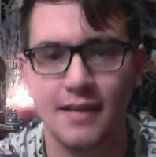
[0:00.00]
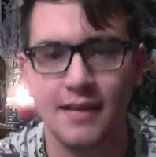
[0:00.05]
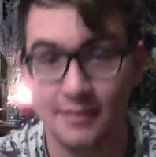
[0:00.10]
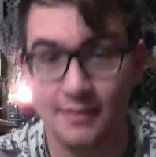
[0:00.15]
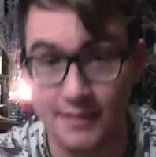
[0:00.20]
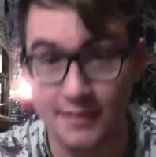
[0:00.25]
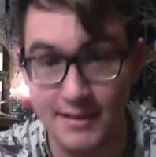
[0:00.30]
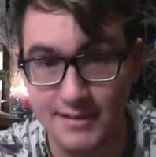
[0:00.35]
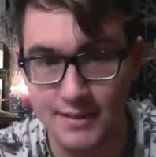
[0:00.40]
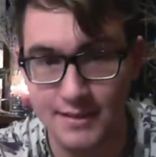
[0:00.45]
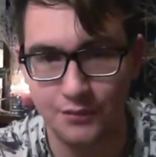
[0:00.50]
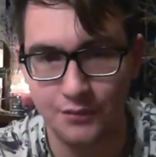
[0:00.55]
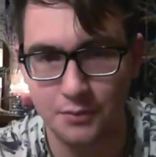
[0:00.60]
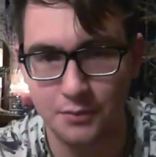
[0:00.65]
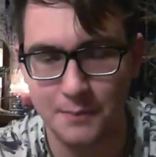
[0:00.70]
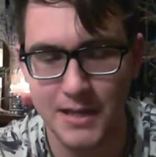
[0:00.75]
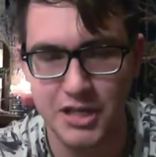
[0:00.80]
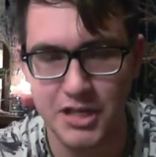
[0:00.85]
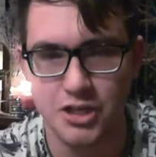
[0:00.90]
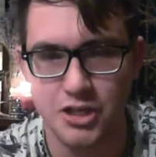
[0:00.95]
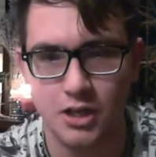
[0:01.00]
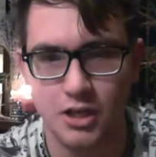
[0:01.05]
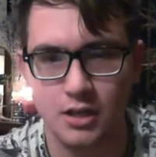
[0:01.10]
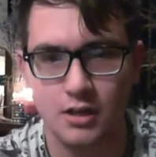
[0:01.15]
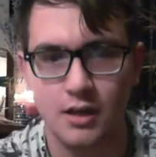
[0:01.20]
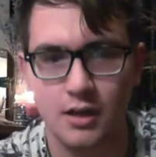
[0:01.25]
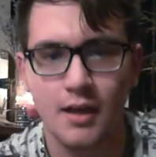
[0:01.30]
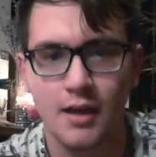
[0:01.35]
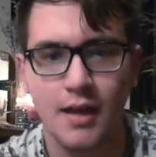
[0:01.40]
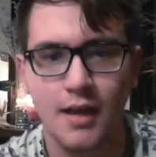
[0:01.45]
this information
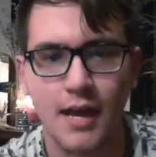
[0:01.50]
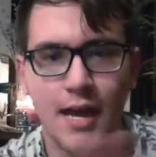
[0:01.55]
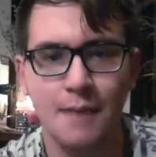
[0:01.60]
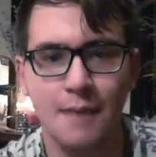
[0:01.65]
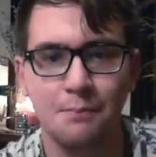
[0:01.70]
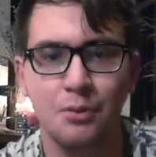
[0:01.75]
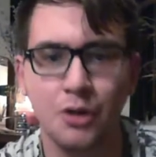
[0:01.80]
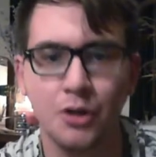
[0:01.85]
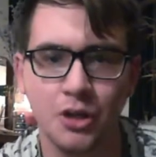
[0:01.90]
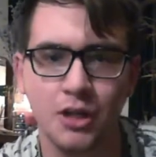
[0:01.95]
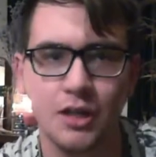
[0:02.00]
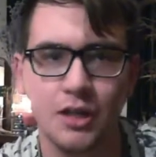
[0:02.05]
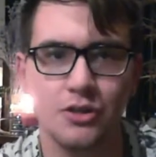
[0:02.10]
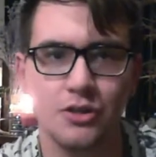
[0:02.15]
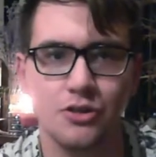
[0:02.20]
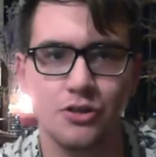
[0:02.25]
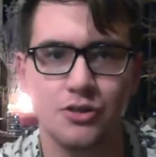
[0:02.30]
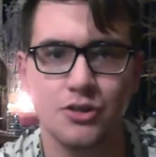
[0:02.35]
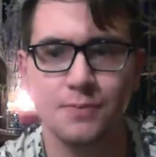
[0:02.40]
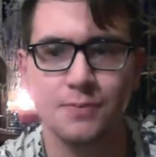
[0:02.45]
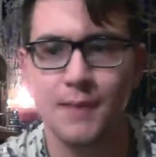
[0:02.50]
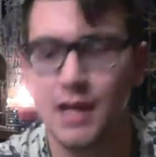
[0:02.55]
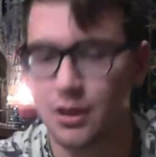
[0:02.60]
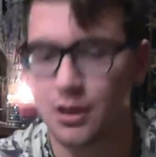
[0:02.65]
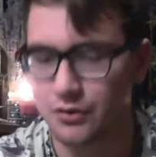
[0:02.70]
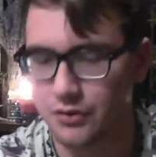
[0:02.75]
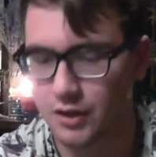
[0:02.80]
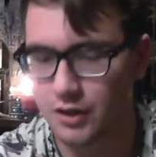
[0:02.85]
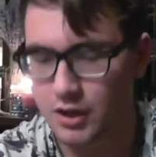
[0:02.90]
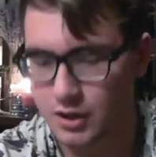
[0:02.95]
and put it into your
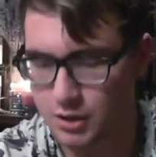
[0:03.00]
spells.